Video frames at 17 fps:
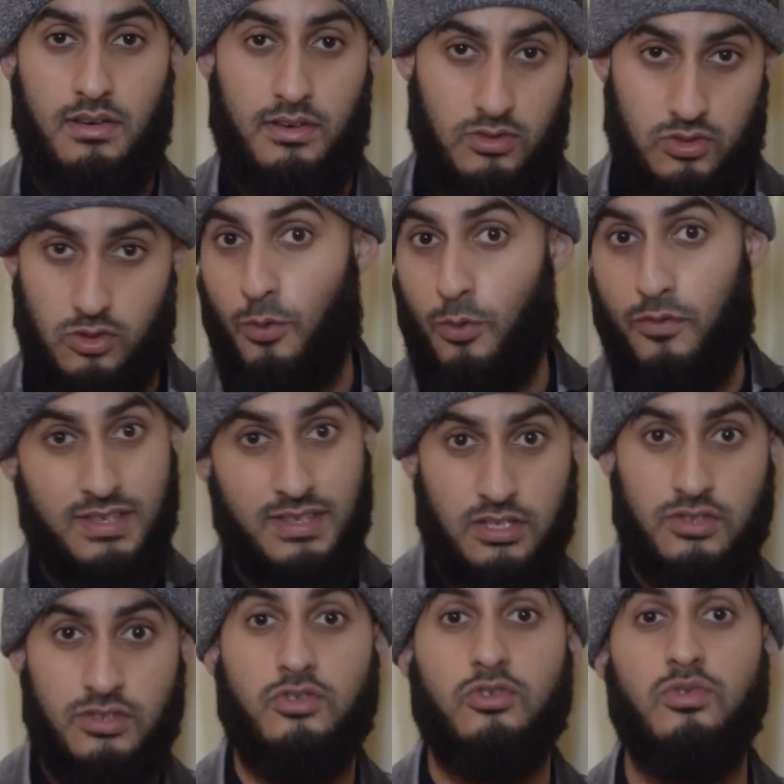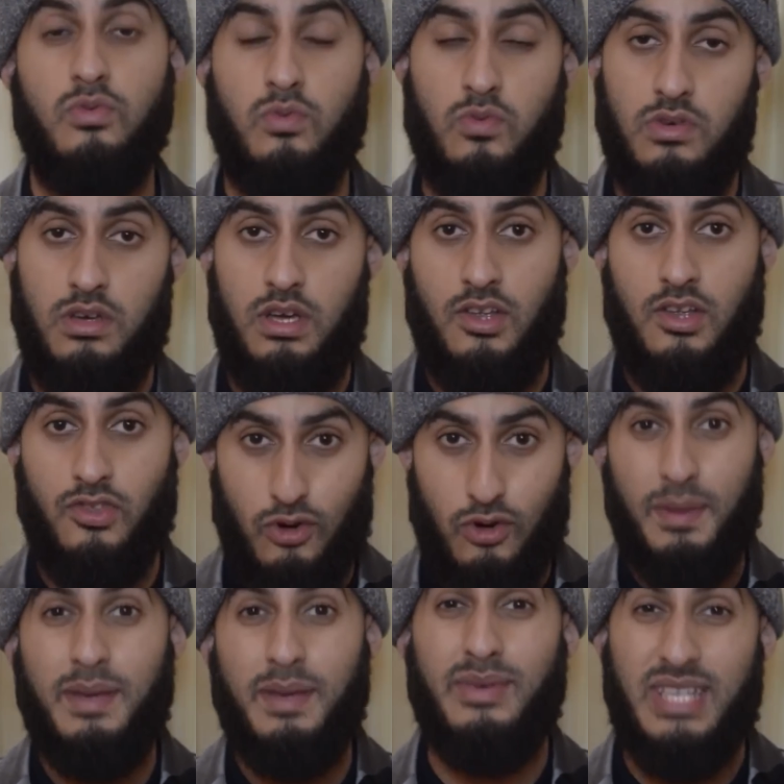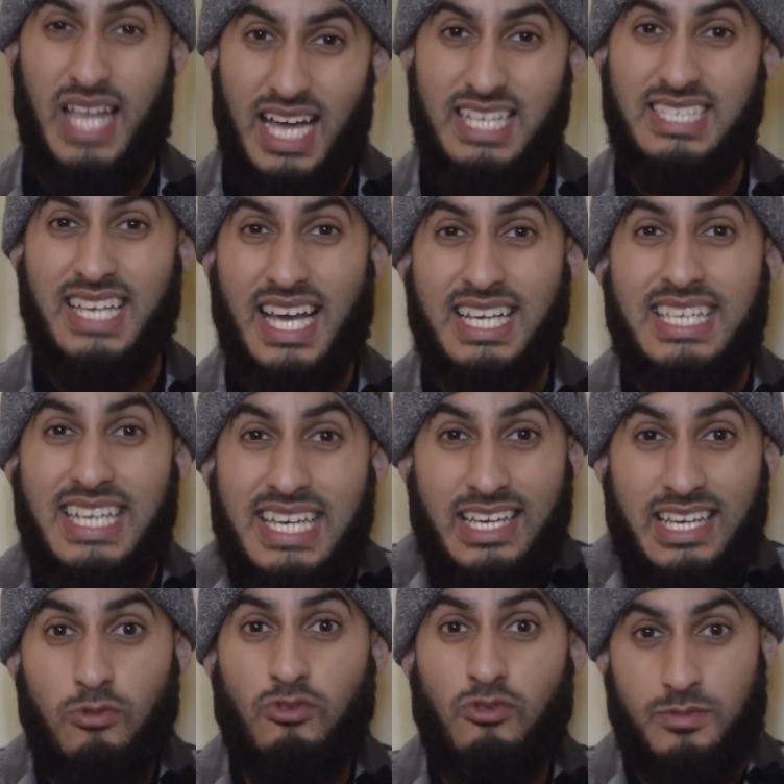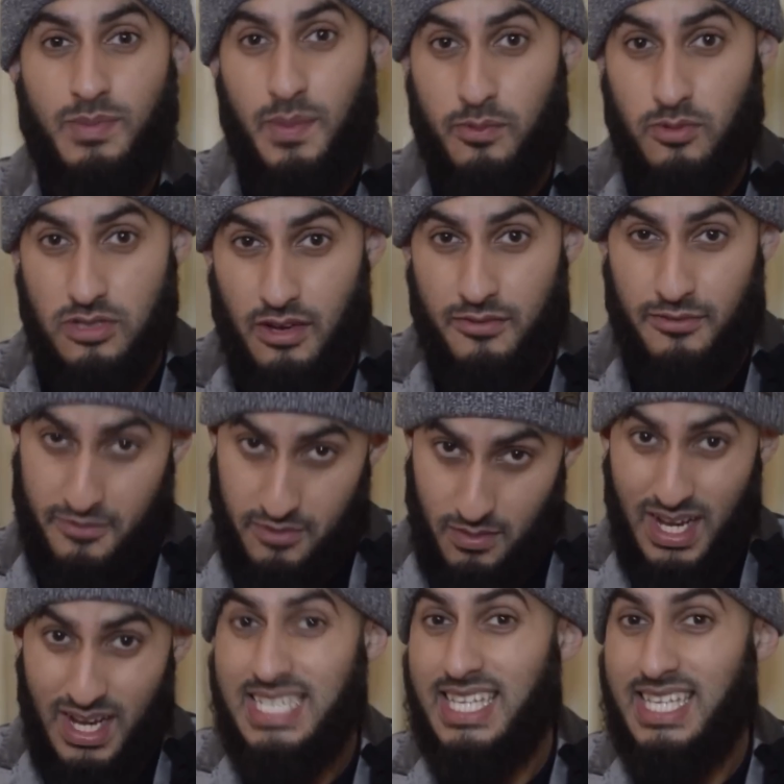So far, this is true. There are people that it's actually an illness people suffer from.